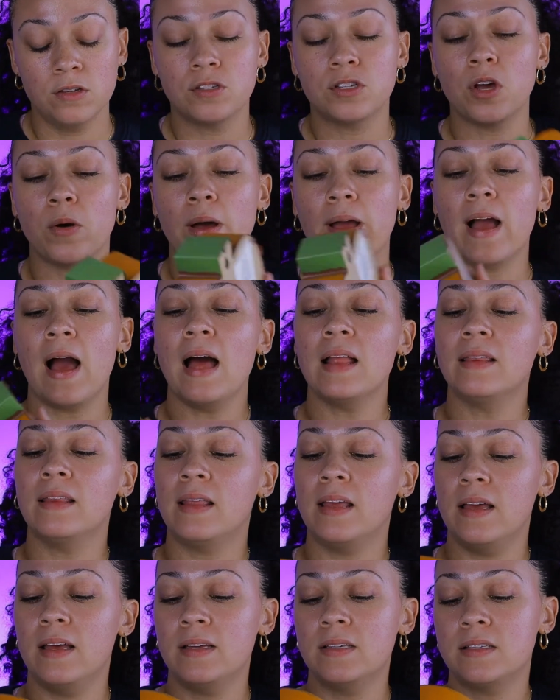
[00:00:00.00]
so I got
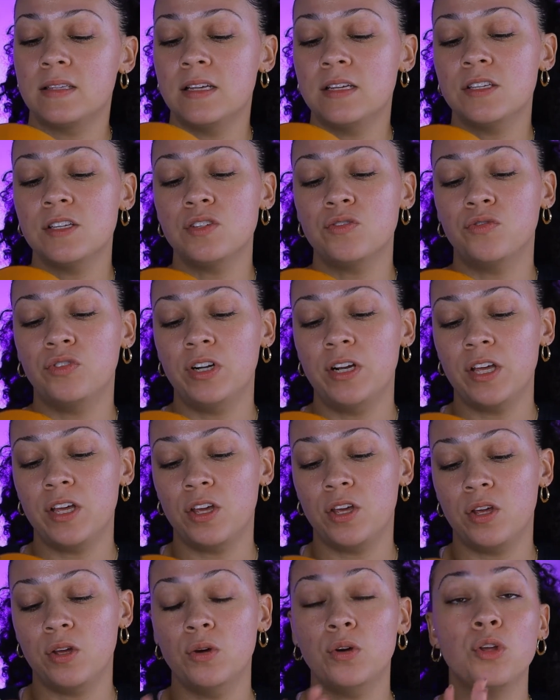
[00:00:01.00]
this. This is really
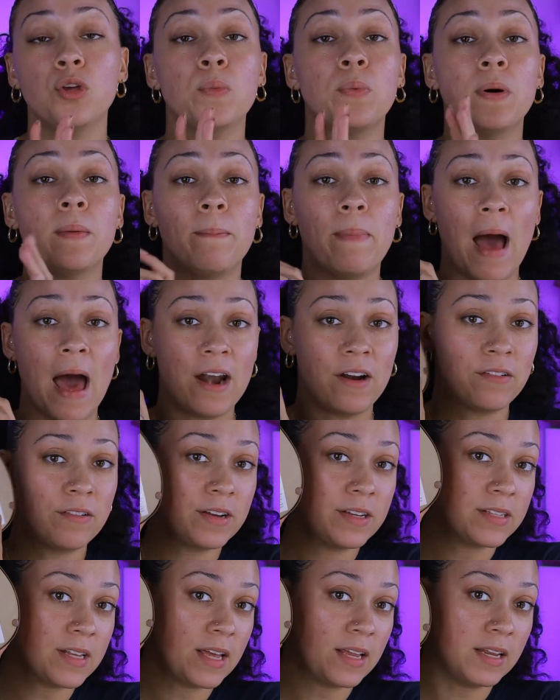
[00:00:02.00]
cute. You put
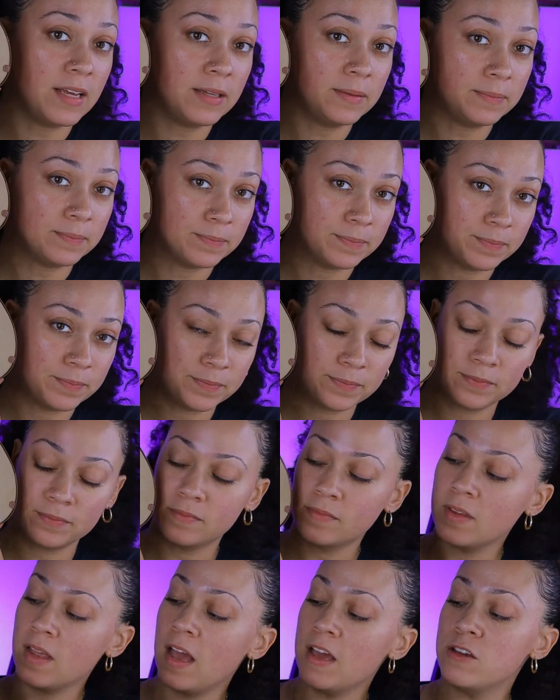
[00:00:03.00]
batteries in it,
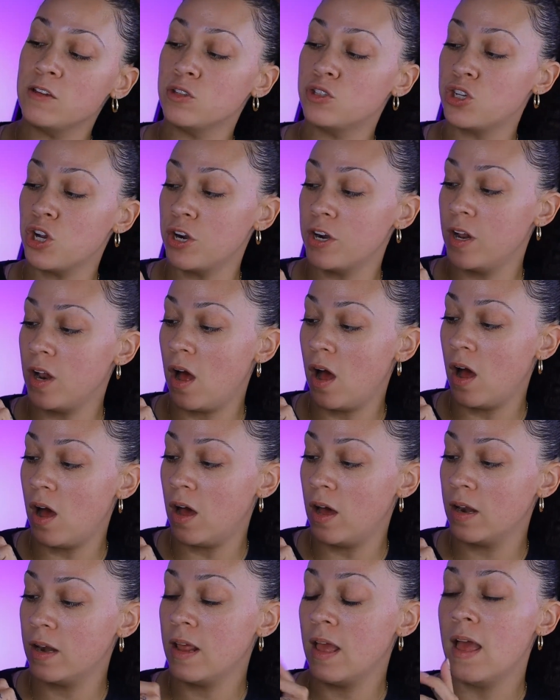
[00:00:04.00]
and you turn it
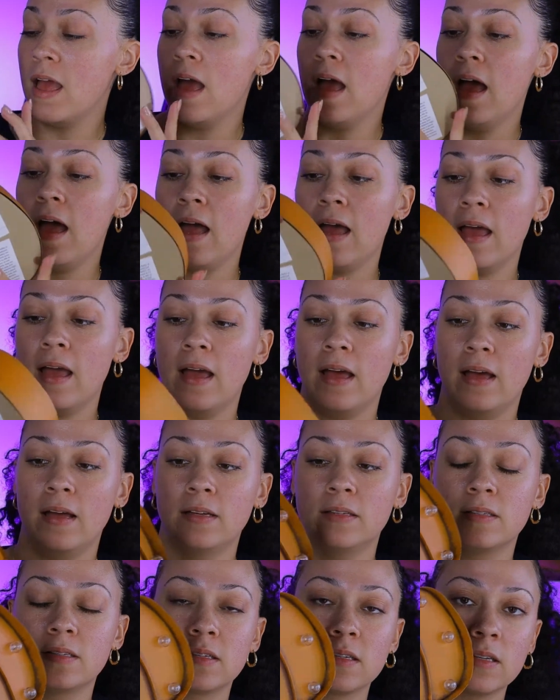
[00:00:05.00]
on,
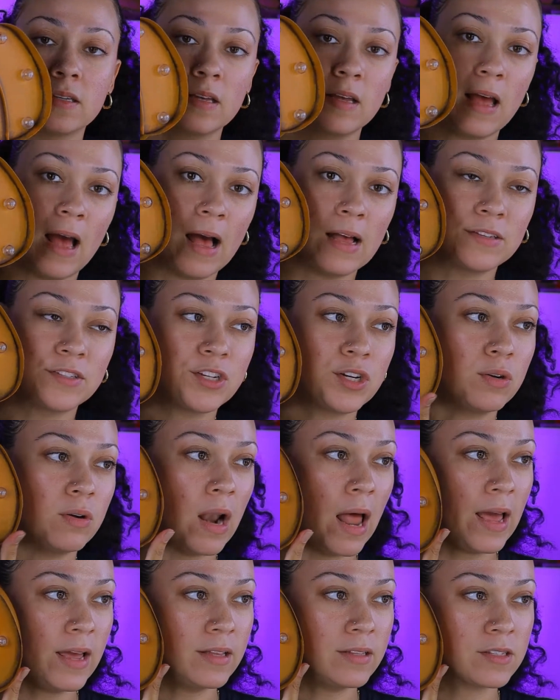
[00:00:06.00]
and it has little
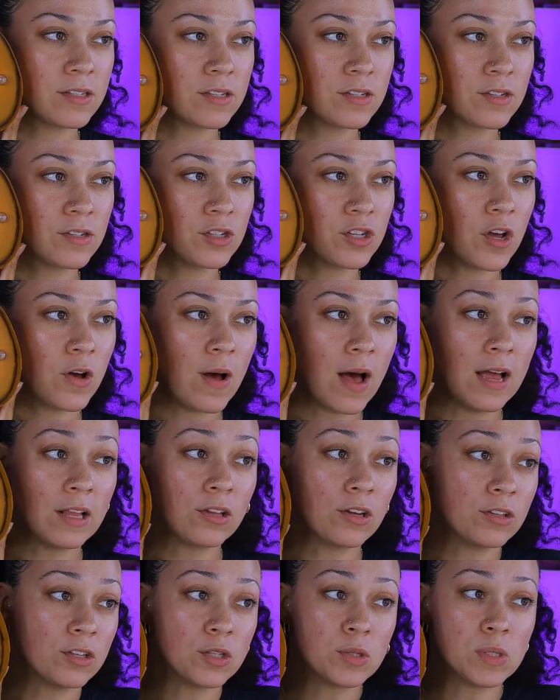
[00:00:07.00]
lights. So I
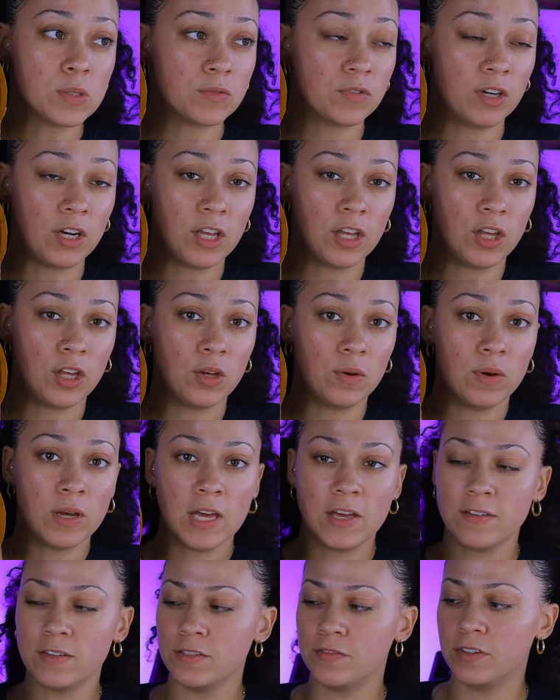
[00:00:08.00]
thought this was really cute,
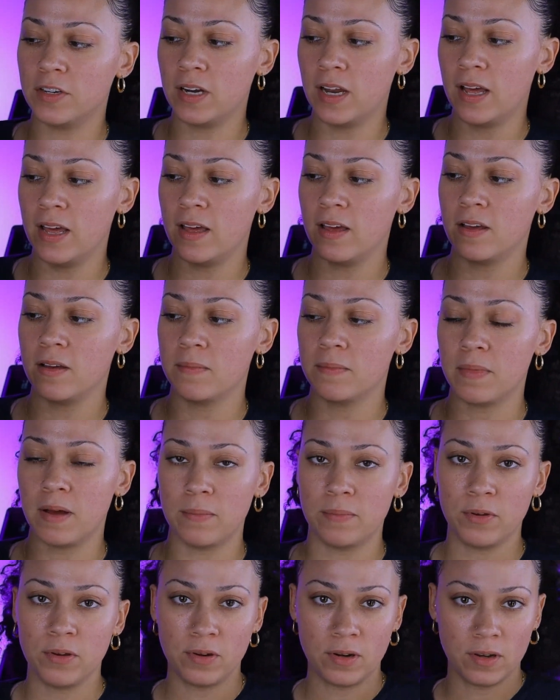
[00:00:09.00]
even for, like,
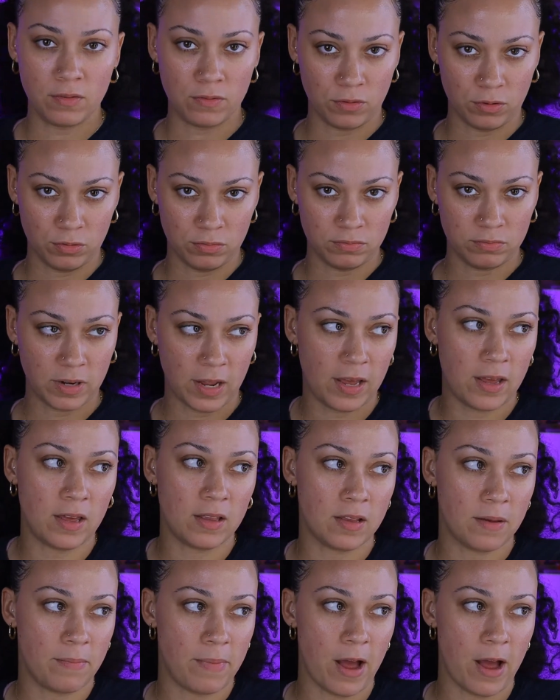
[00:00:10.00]
my beauty room, like, in the